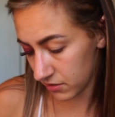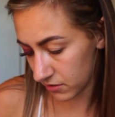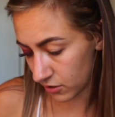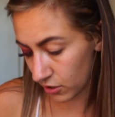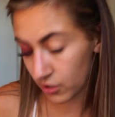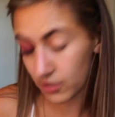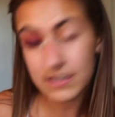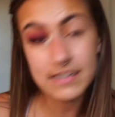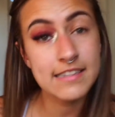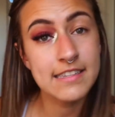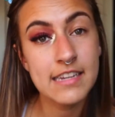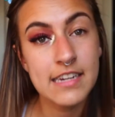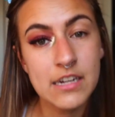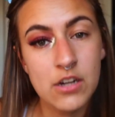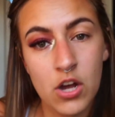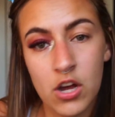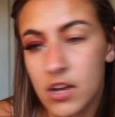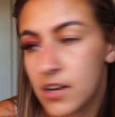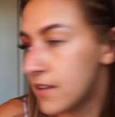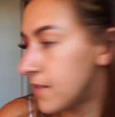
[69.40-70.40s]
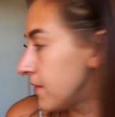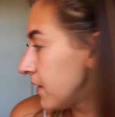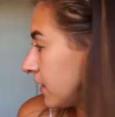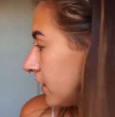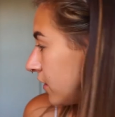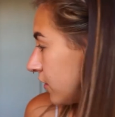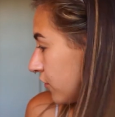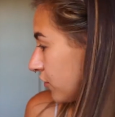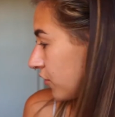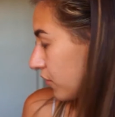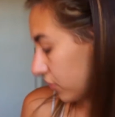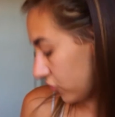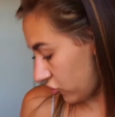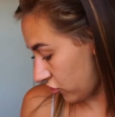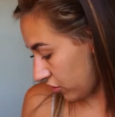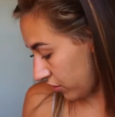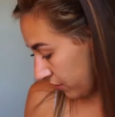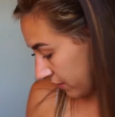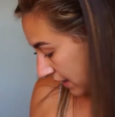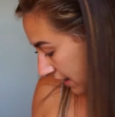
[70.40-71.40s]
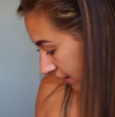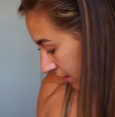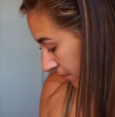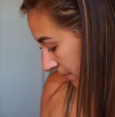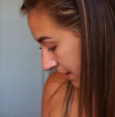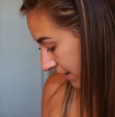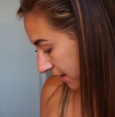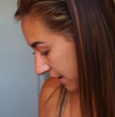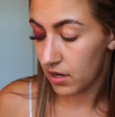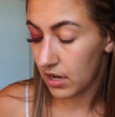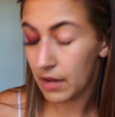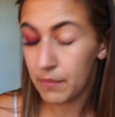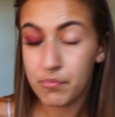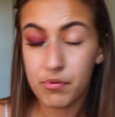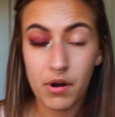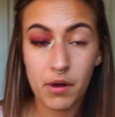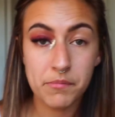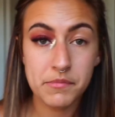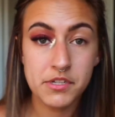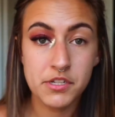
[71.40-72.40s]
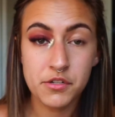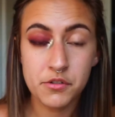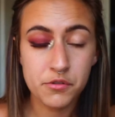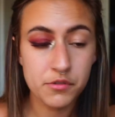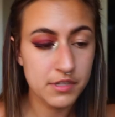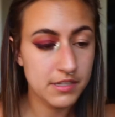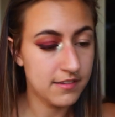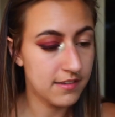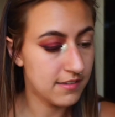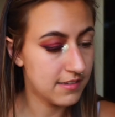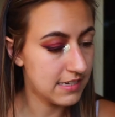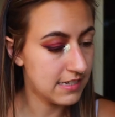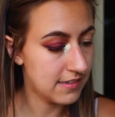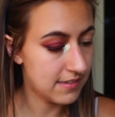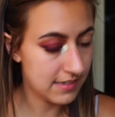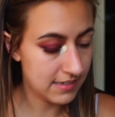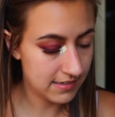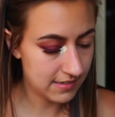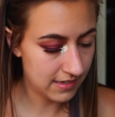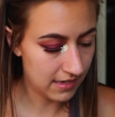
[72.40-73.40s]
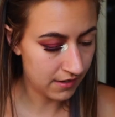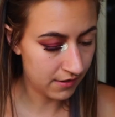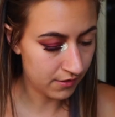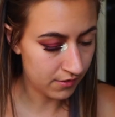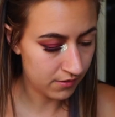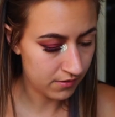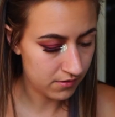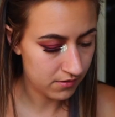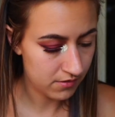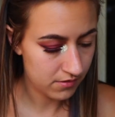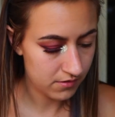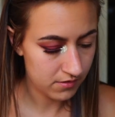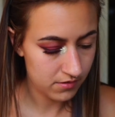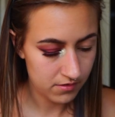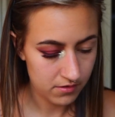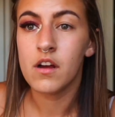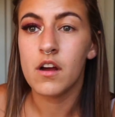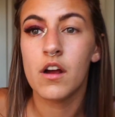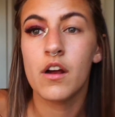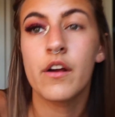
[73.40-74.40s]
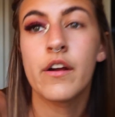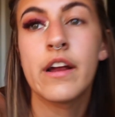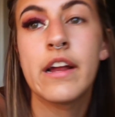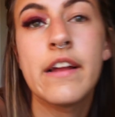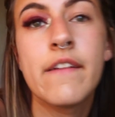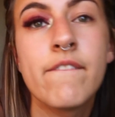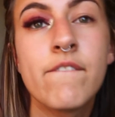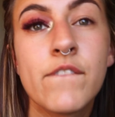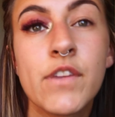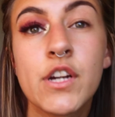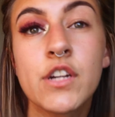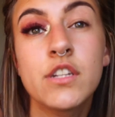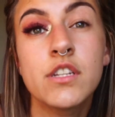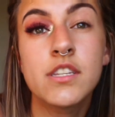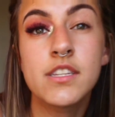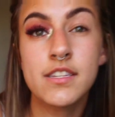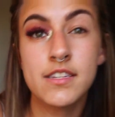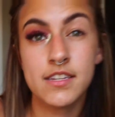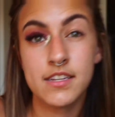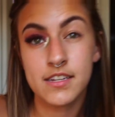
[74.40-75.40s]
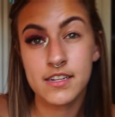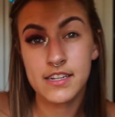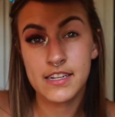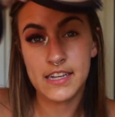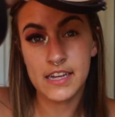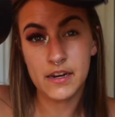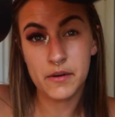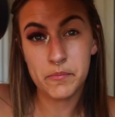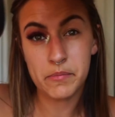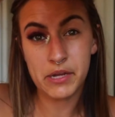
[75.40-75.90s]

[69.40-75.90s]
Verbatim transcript: is currently sitting on. So I'll show you that in a minute. I promise you this is easy as hell. Alright, first, get a